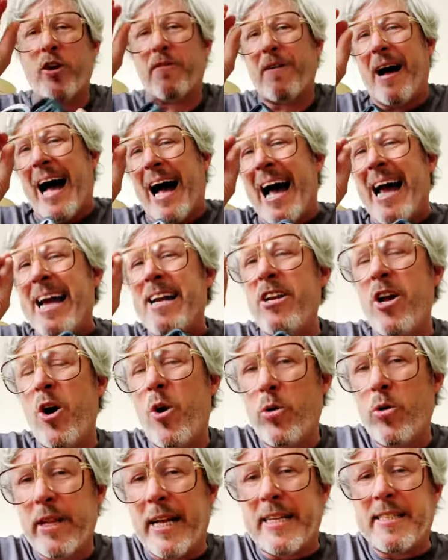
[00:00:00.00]
if I
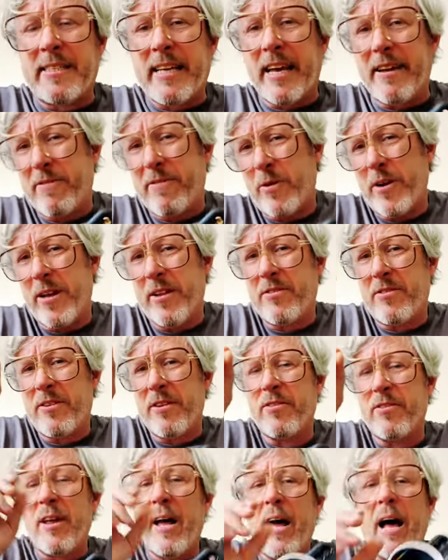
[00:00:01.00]
know, let's say for
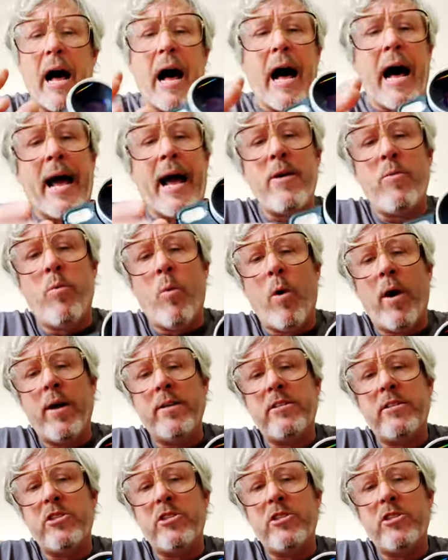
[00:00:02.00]
instance, I want to